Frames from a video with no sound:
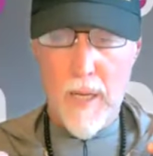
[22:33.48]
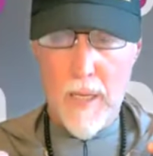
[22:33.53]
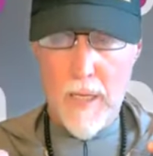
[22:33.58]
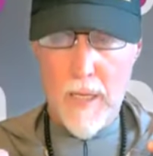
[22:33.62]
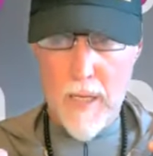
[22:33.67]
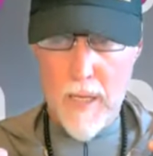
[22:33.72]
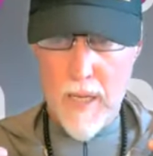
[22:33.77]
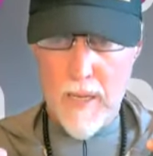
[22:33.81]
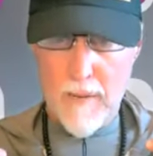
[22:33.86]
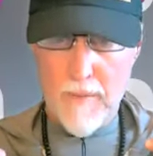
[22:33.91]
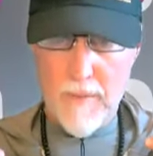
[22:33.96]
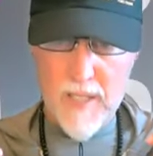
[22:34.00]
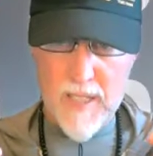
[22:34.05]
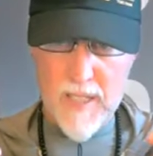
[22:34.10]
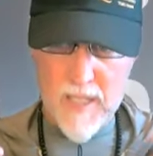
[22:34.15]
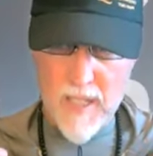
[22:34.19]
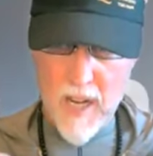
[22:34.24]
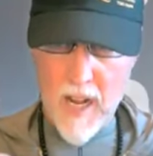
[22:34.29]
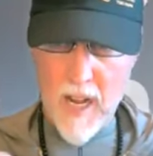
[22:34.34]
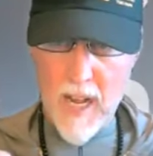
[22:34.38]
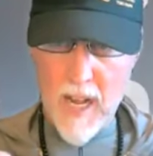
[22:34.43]
If
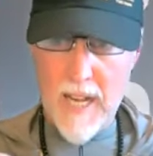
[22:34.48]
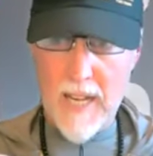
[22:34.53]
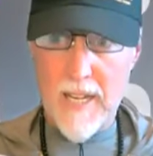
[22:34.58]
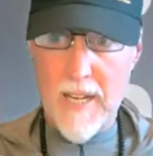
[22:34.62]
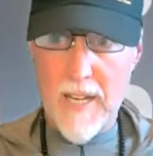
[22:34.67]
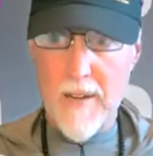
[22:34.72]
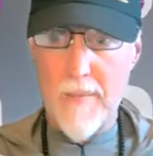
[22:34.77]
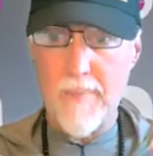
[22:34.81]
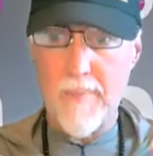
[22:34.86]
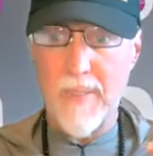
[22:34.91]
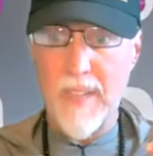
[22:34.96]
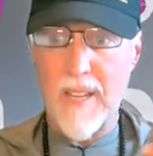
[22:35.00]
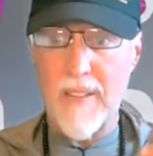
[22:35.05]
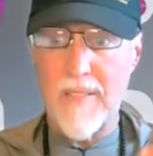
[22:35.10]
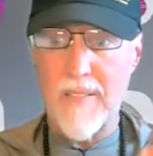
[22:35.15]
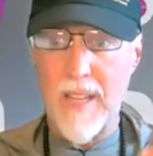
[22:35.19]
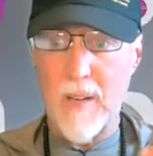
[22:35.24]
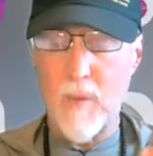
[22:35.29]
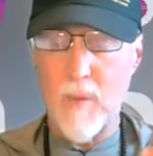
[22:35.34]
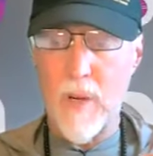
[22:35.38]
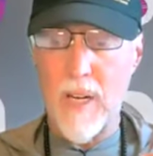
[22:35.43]
it's not,
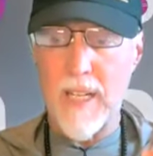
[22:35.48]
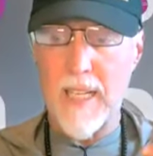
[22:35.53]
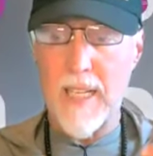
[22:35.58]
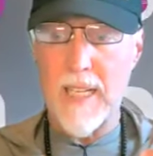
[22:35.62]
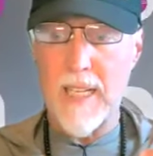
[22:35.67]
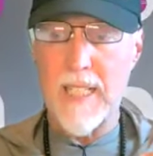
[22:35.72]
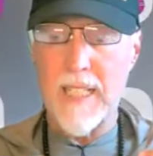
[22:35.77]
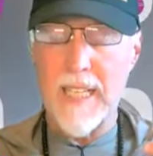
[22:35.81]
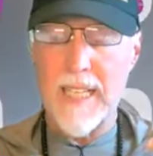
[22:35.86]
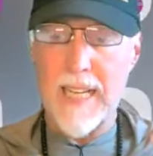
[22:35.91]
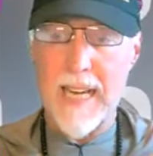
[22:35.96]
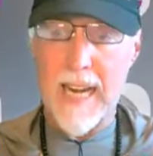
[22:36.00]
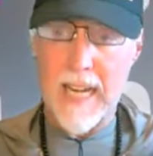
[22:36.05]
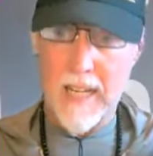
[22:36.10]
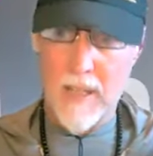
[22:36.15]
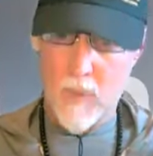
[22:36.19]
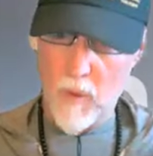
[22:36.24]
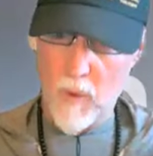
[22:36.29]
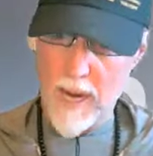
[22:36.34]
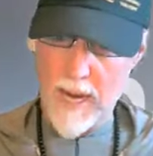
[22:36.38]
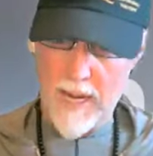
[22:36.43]
then we need to get out
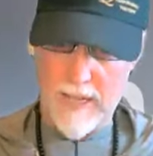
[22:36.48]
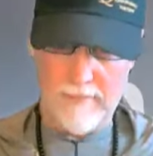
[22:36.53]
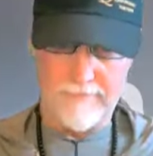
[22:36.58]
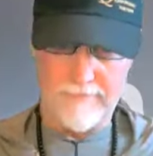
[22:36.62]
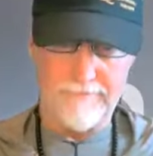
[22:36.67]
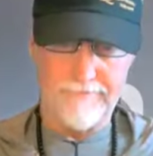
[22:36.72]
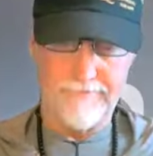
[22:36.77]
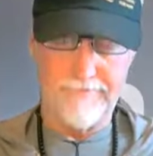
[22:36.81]
of the way.